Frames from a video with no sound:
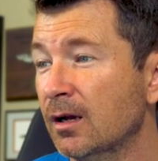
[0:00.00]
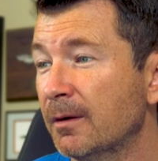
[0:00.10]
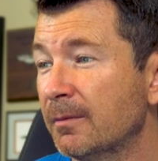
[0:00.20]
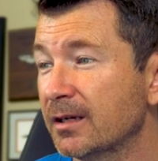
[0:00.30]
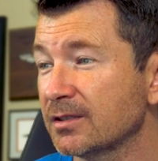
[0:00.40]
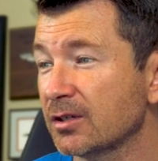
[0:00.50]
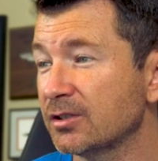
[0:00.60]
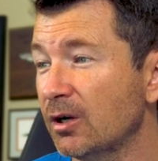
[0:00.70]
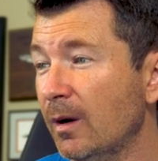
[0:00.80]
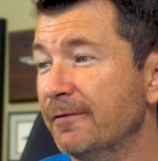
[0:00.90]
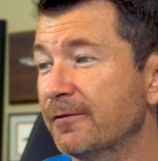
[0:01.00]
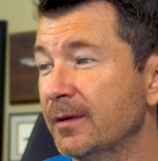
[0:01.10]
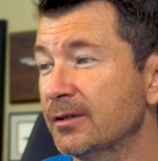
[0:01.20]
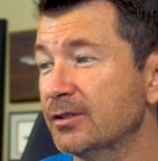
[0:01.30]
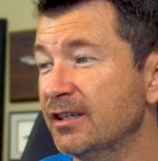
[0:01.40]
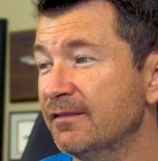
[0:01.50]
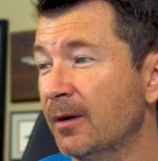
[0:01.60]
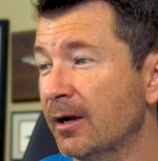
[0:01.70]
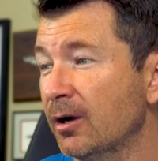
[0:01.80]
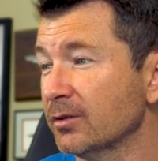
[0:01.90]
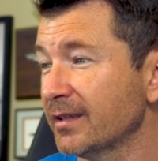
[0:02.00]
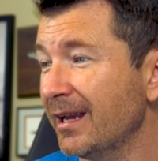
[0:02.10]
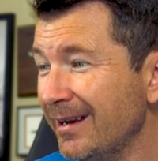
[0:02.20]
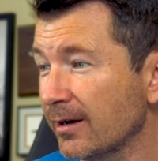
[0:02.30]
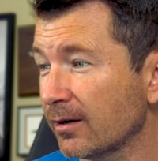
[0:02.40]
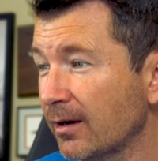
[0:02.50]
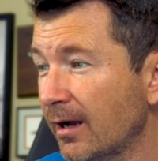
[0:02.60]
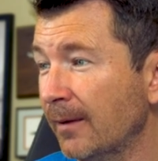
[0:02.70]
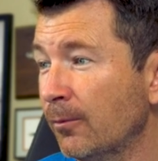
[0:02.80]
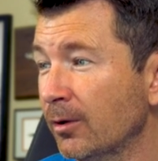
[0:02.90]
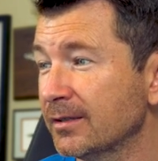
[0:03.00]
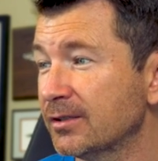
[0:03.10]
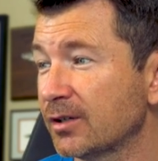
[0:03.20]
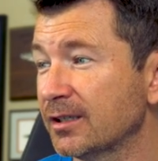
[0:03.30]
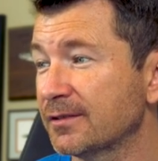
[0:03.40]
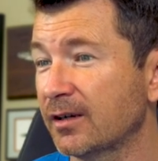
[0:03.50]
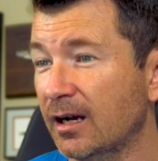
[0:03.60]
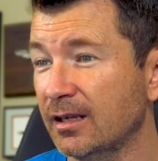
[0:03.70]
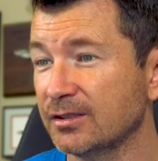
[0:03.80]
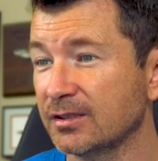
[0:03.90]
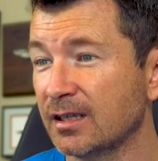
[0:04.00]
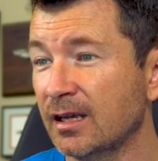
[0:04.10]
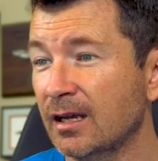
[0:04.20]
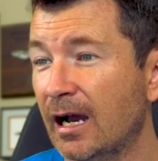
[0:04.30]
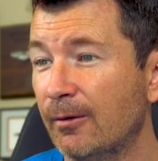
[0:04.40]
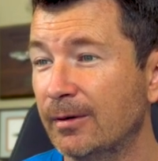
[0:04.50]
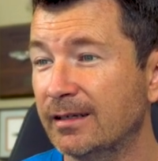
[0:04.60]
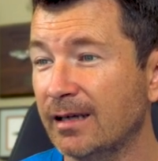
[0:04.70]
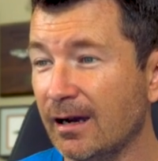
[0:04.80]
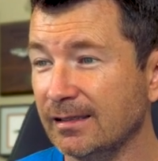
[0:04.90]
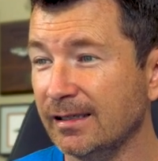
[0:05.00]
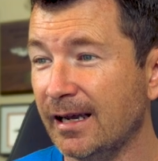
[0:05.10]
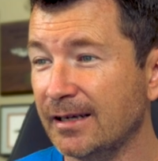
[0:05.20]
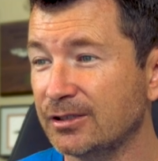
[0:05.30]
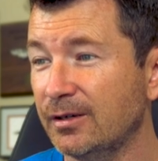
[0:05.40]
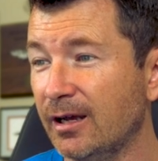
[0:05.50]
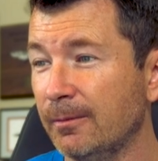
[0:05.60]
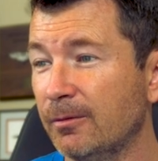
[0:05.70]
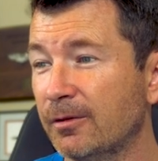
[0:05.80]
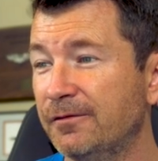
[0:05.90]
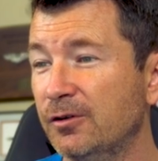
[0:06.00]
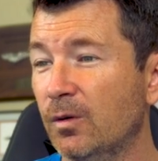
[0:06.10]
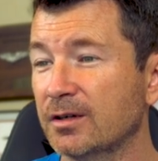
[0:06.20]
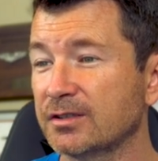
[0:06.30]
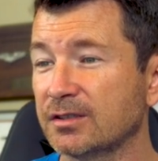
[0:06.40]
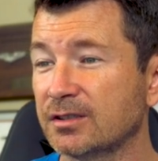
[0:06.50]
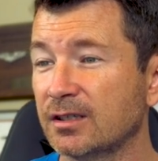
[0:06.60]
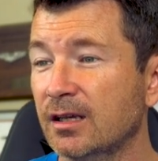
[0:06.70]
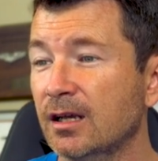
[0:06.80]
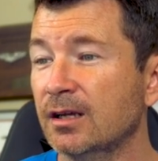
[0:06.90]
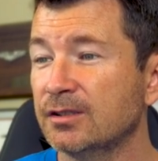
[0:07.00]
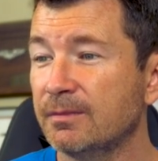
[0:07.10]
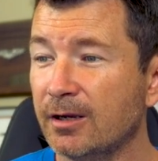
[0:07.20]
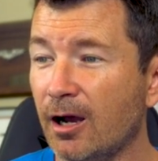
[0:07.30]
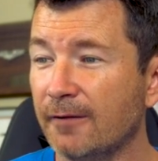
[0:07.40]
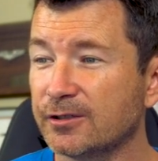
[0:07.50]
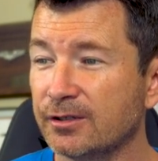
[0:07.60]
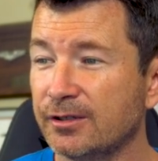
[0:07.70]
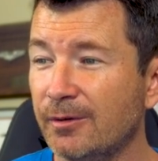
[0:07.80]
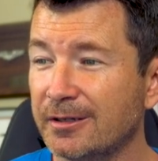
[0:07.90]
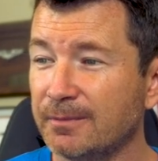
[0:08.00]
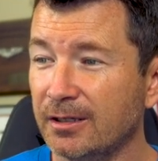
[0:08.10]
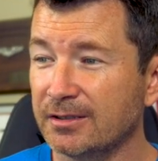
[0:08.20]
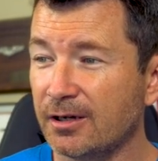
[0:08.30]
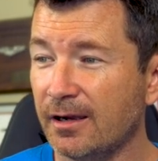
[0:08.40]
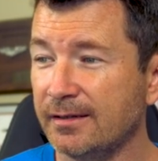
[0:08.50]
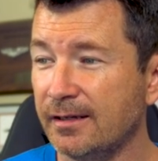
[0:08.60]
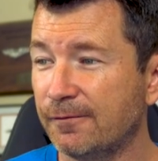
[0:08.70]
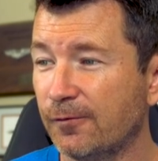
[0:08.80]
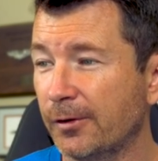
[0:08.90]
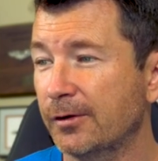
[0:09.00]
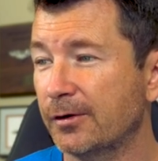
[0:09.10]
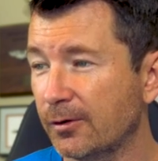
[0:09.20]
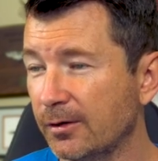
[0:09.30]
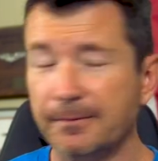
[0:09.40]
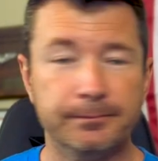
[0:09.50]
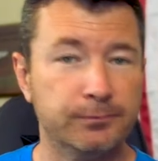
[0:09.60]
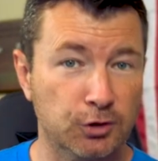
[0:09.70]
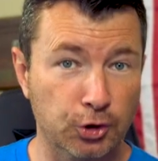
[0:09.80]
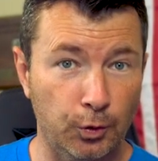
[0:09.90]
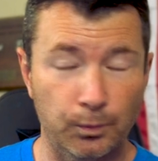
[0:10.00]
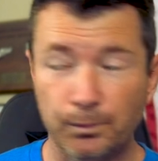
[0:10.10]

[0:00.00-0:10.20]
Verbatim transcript: but because there's no way for me to achieve my goals here, I am willing to transfer colleges. I would kindly ask you to help me with a few questions. To be an officer in the US military, I need a four year degree. True.